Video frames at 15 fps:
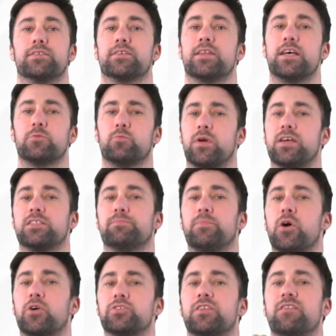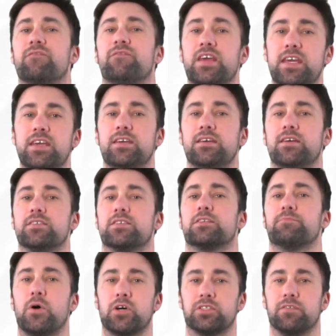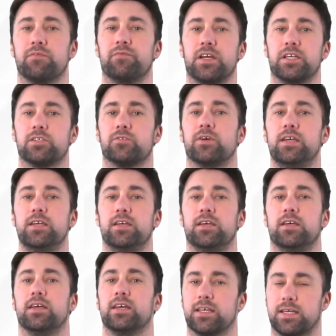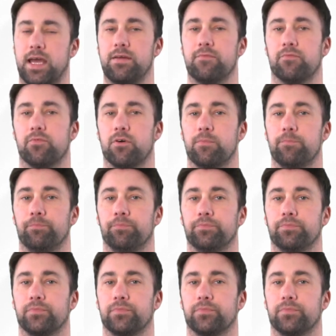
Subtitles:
So that's where Spartan V, the Spartan Victory, came from.